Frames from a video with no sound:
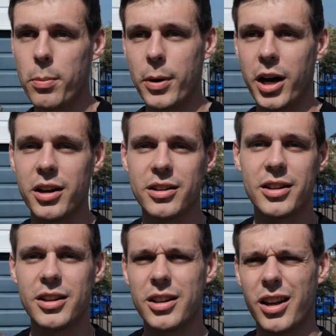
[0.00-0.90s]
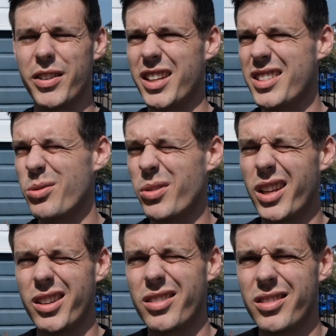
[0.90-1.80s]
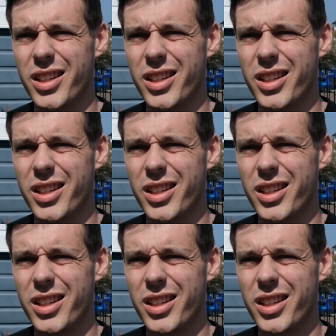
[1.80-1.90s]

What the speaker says: But I think until then, it's.